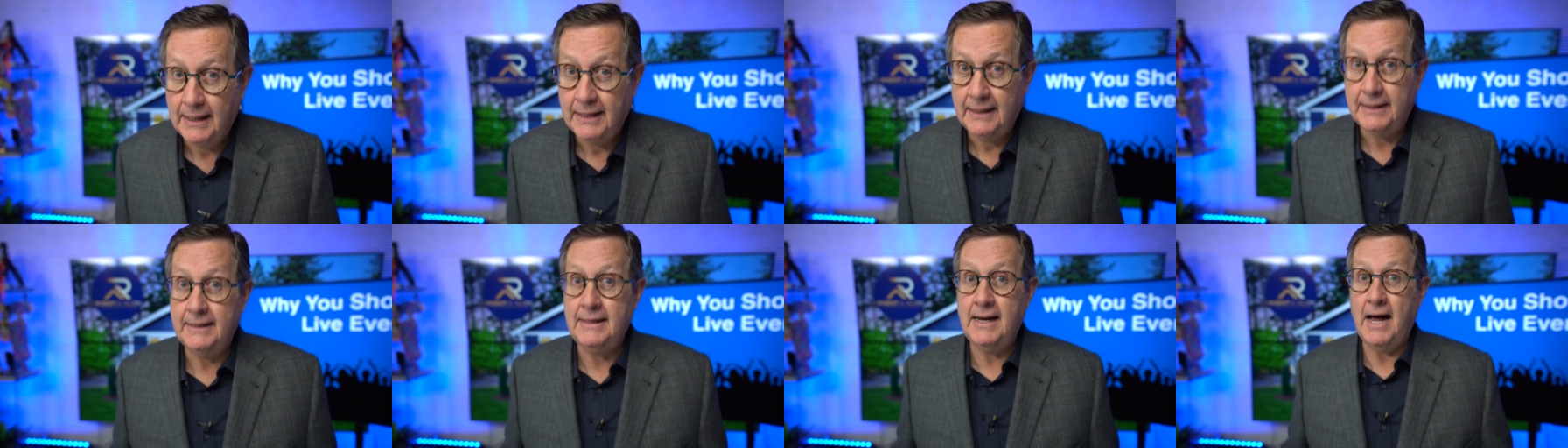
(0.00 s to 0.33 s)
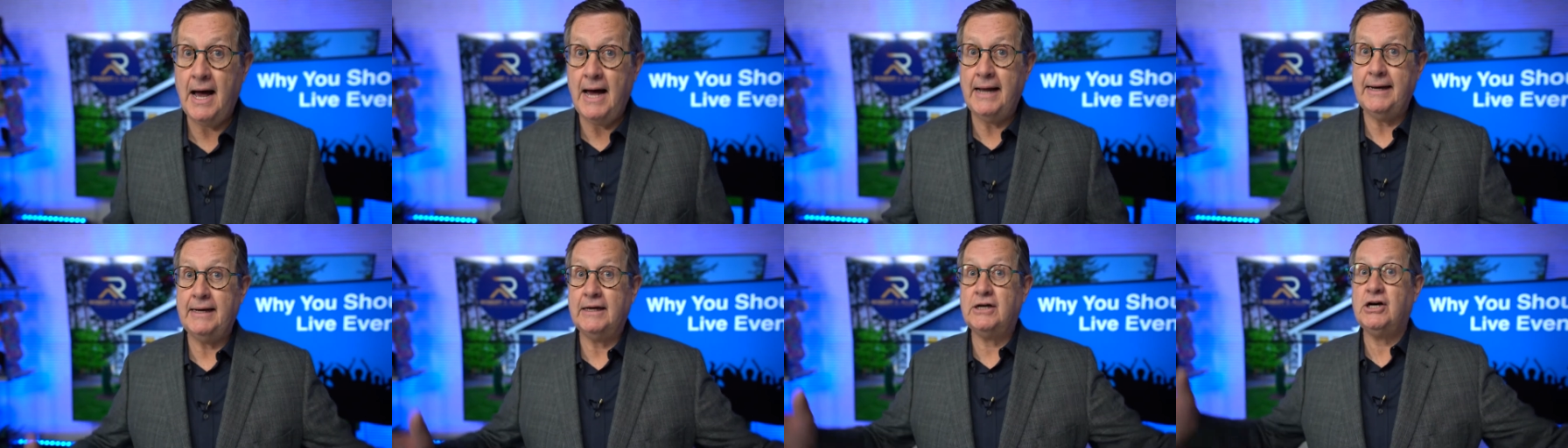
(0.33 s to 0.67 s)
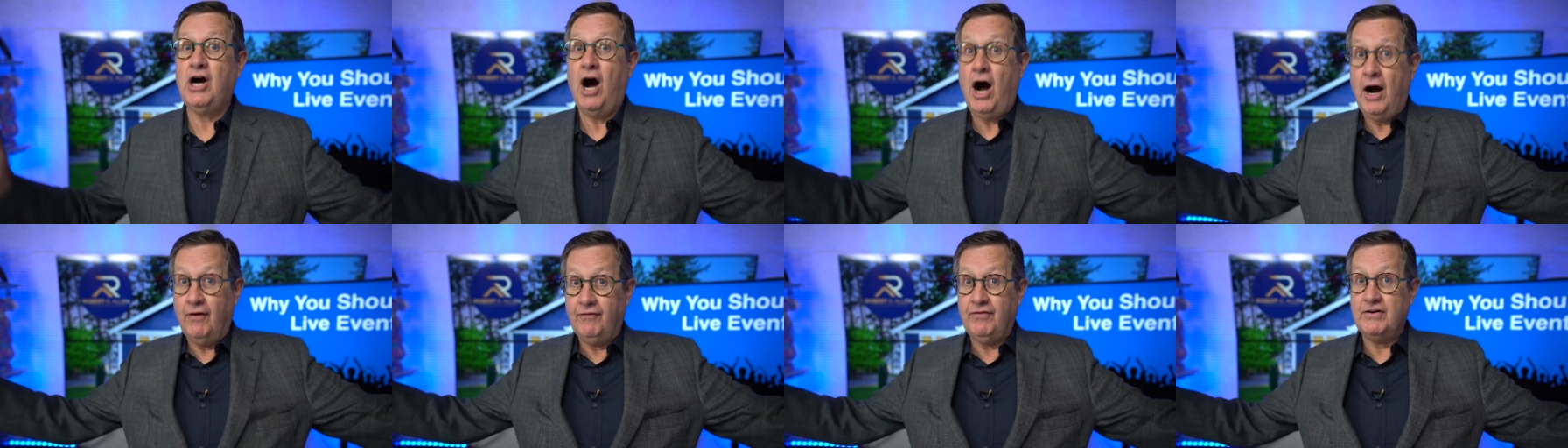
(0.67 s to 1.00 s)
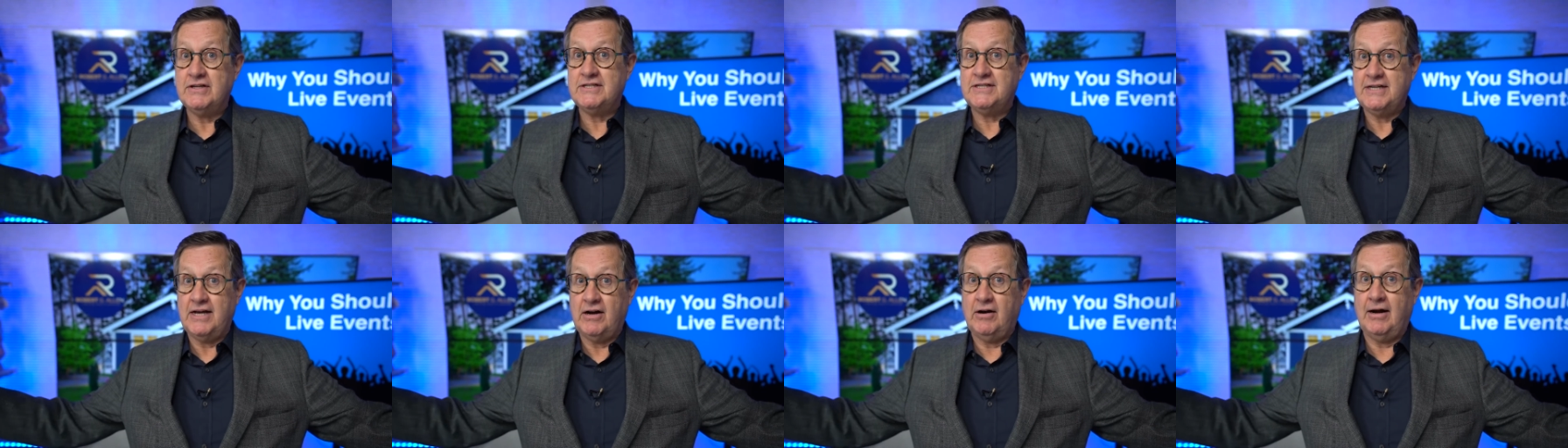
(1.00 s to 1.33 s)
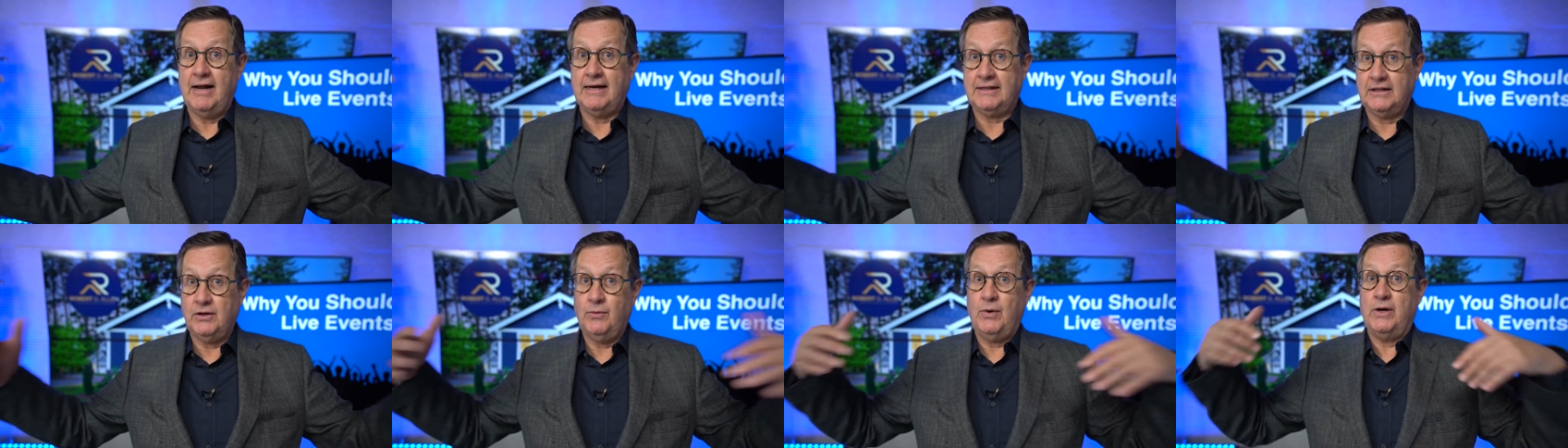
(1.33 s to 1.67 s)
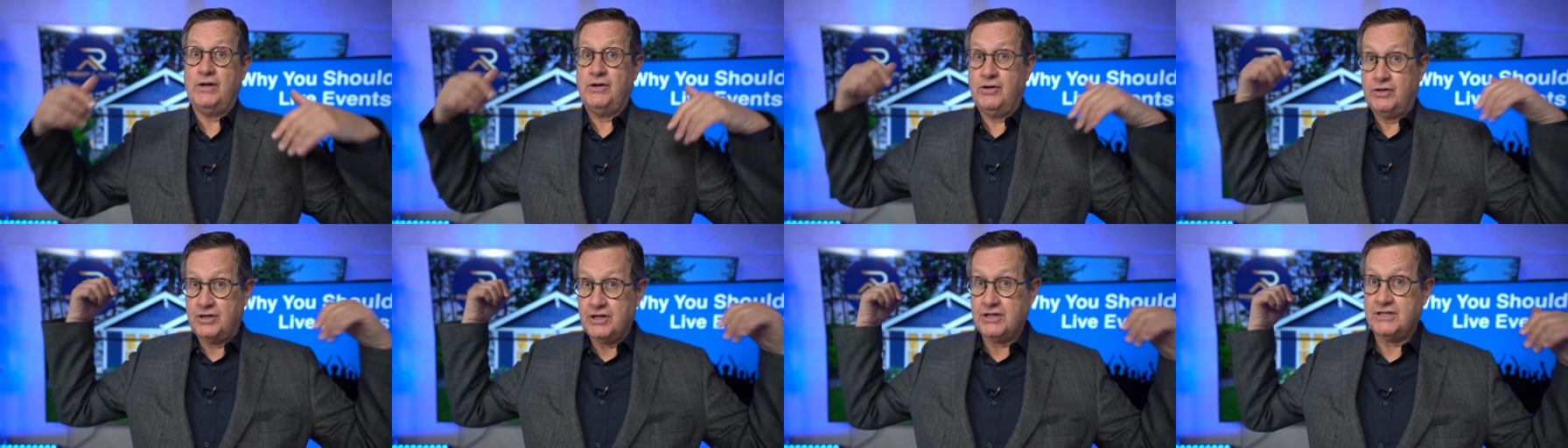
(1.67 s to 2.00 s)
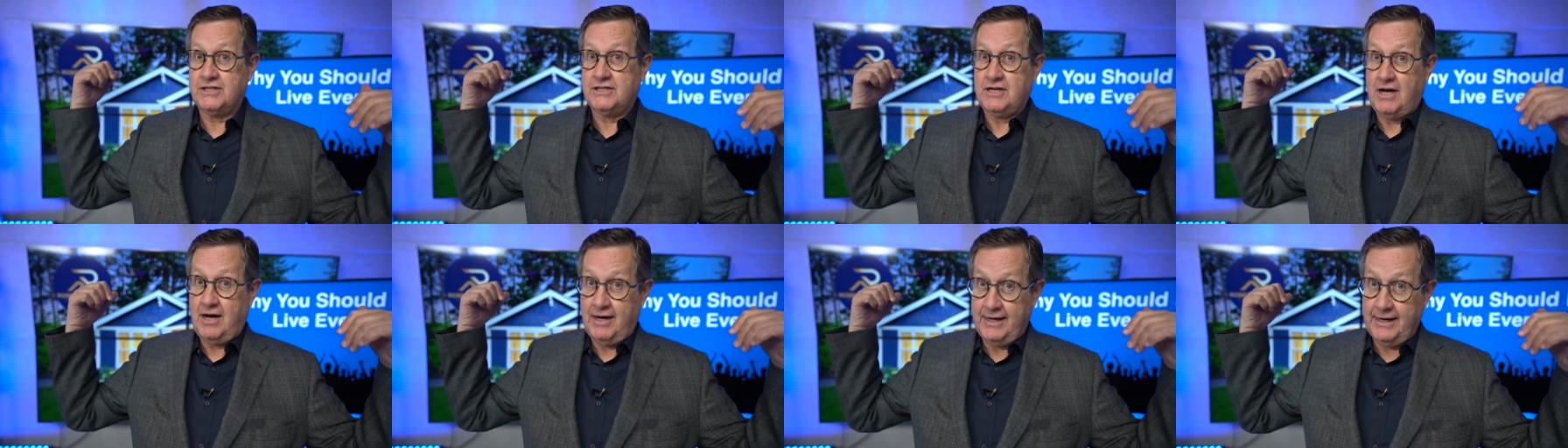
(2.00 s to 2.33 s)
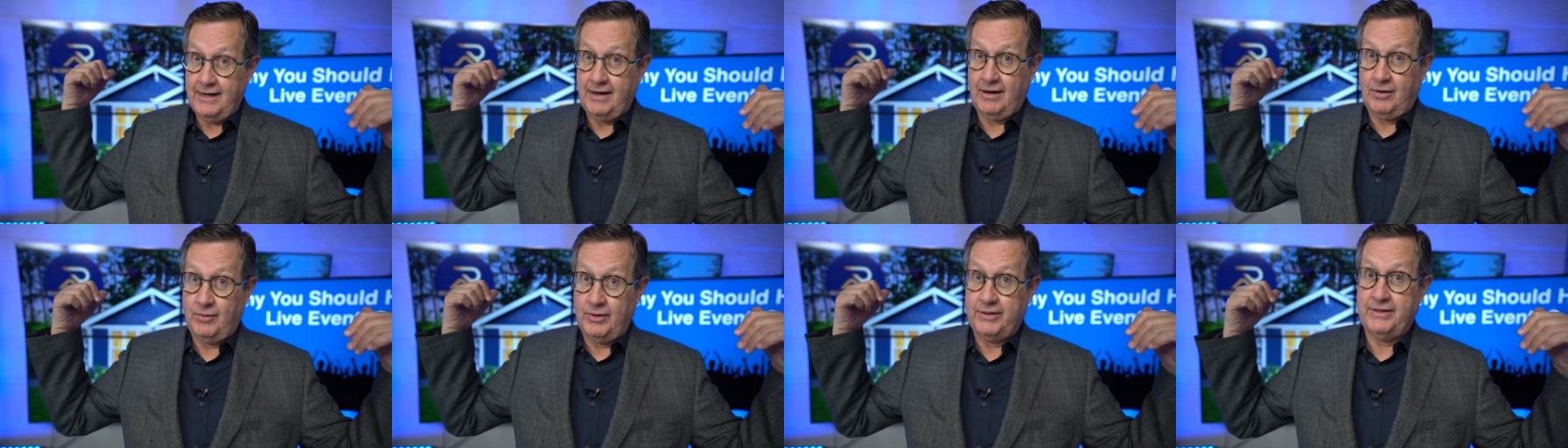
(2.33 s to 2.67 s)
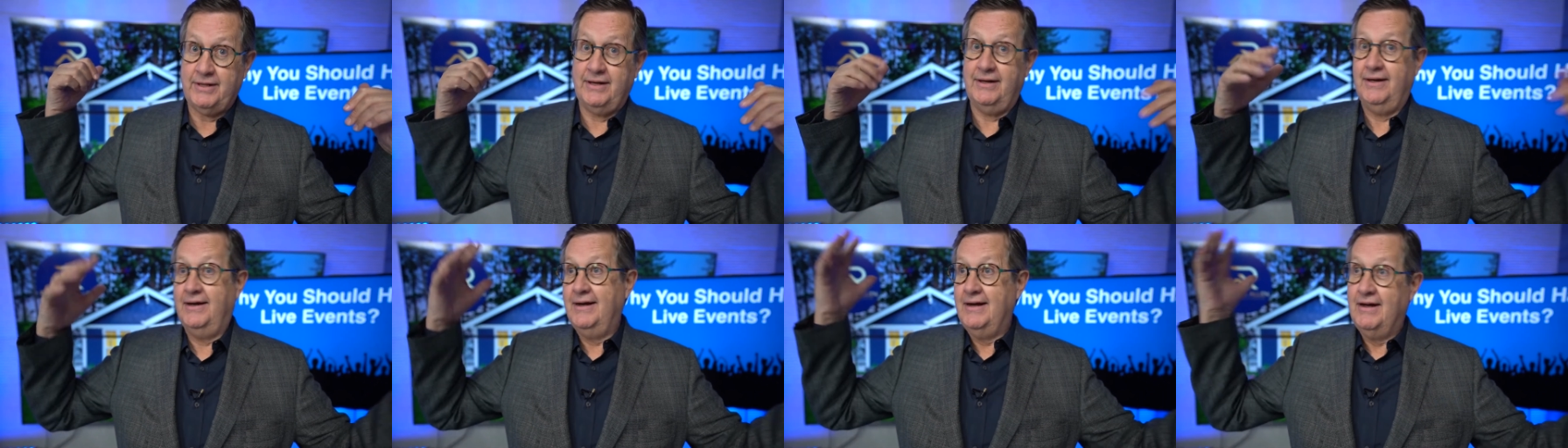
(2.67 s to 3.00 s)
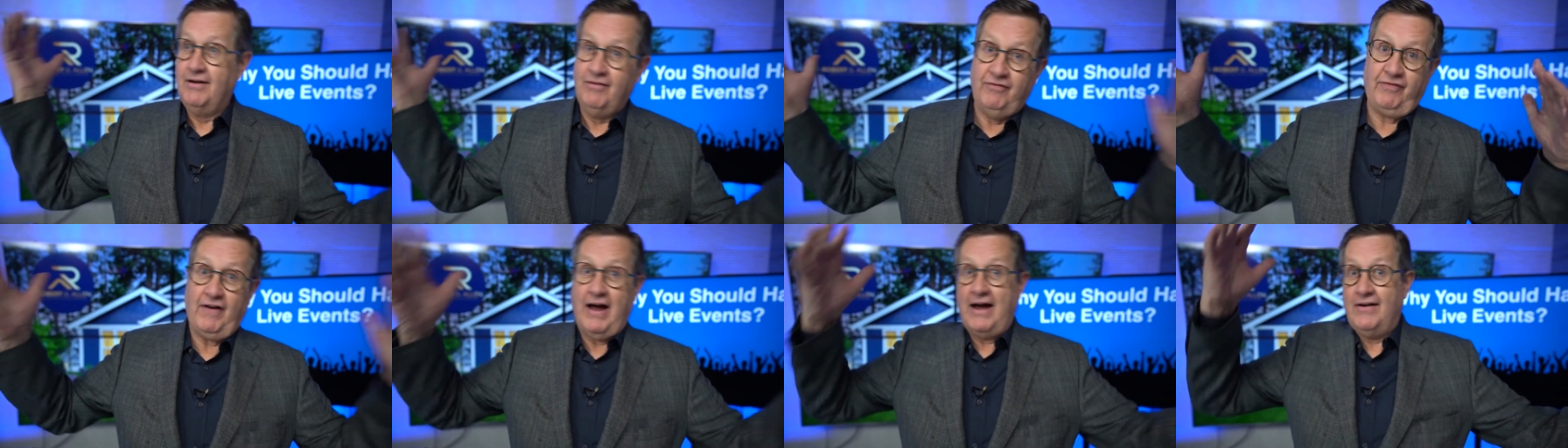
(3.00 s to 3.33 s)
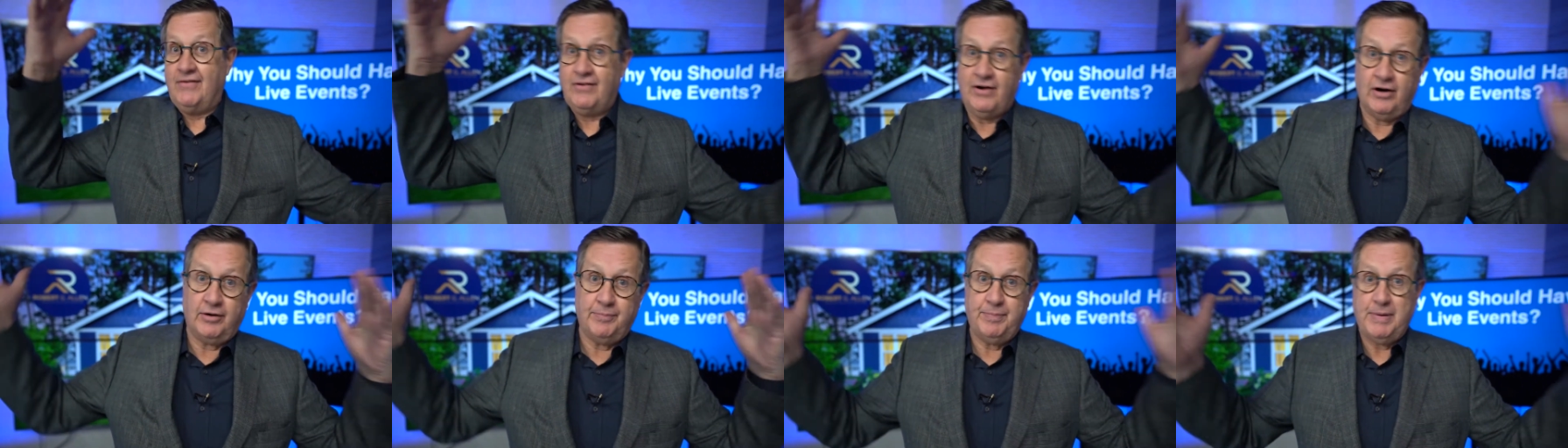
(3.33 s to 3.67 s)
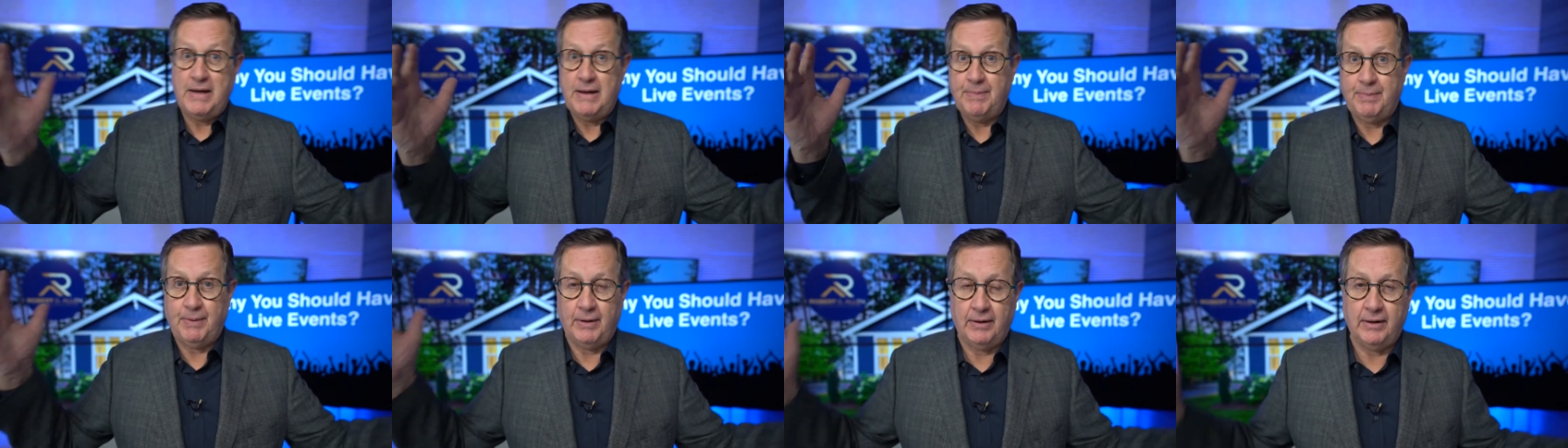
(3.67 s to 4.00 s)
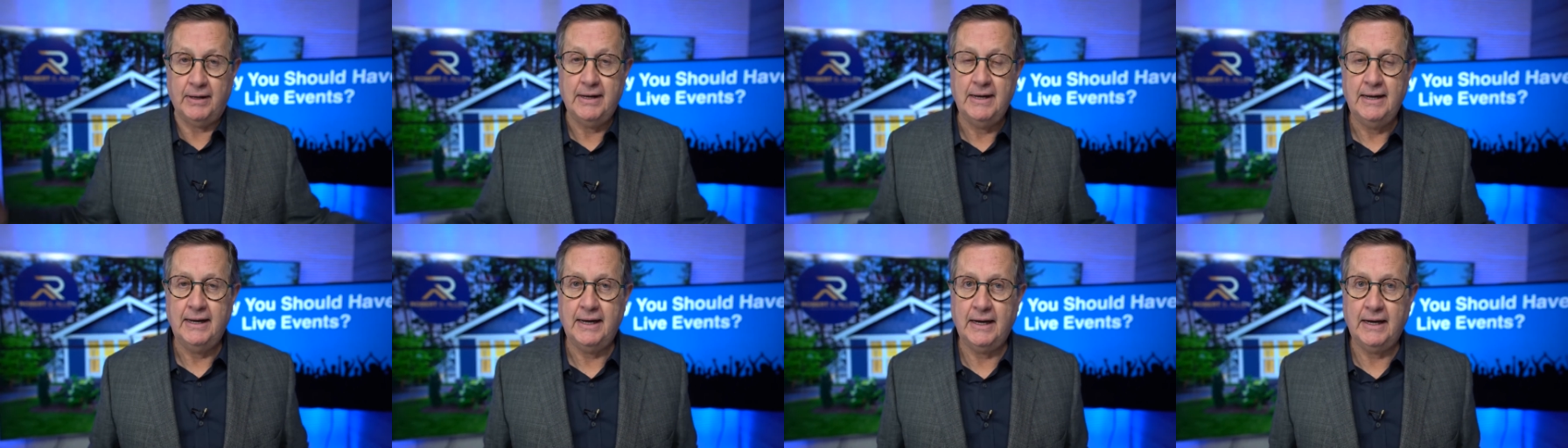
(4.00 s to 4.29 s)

not a conference center like the one you just saw here with the 500 people.